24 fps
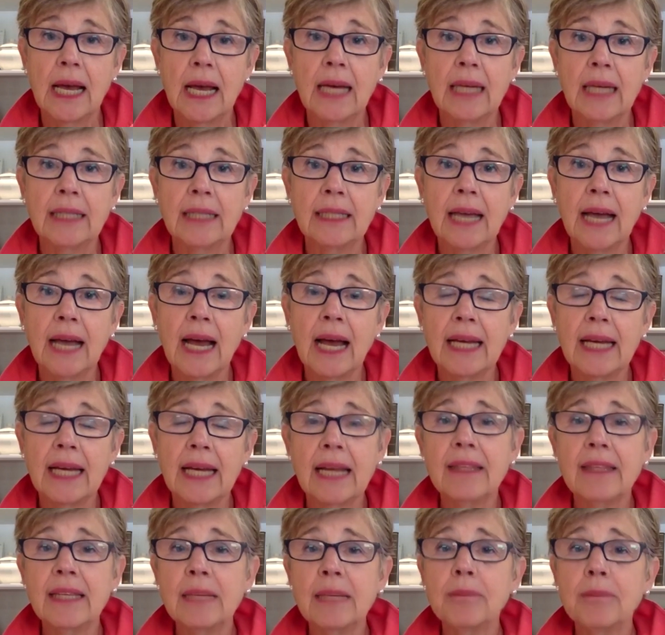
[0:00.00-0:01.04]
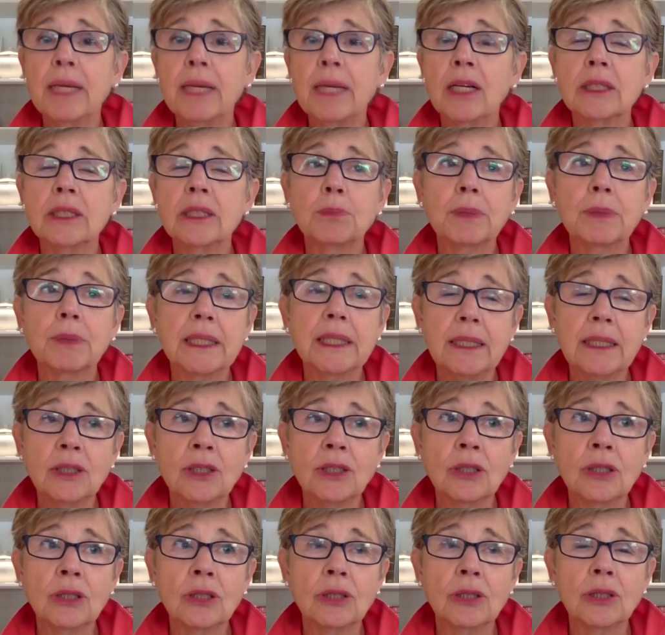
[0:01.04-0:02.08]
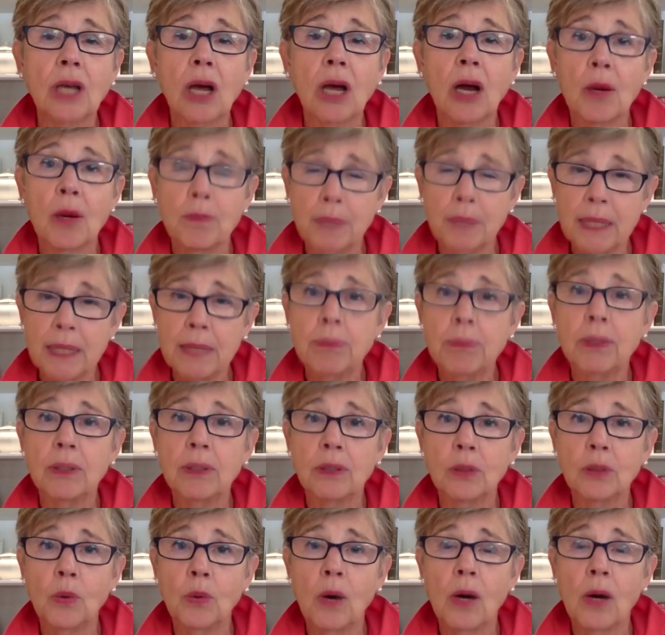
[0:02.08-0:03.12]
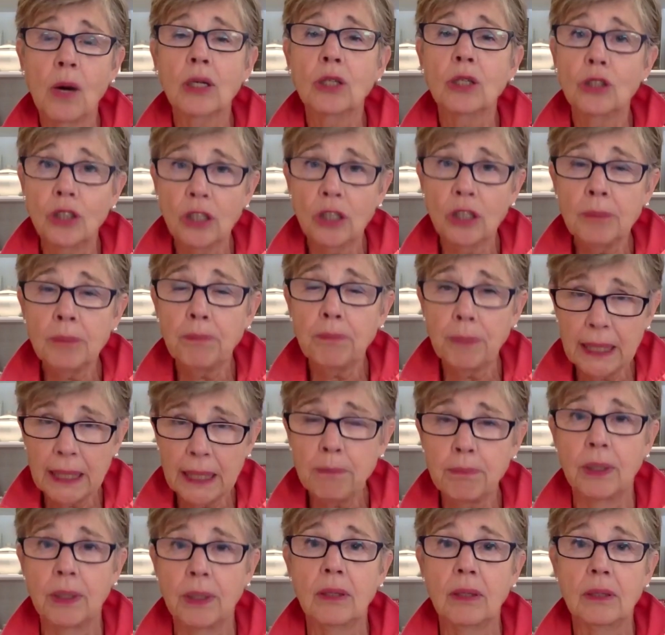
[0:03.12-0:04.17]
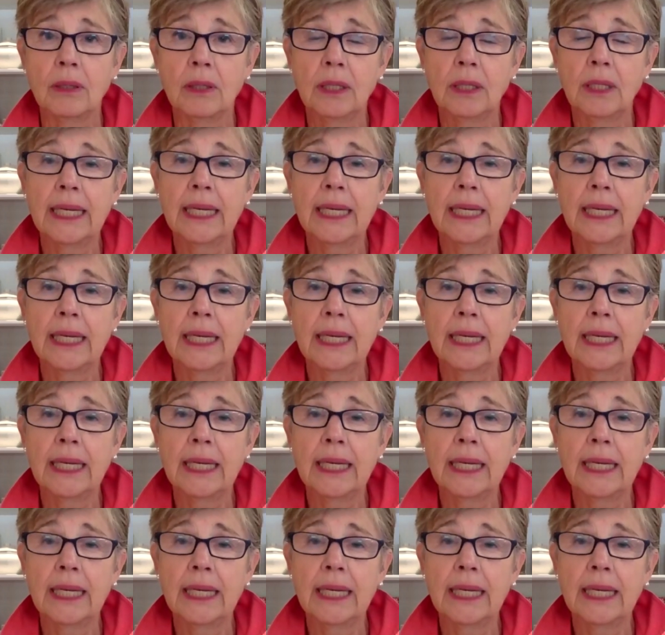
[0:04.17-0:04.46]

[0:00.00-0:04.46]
and and i think because pleasers are people who are good people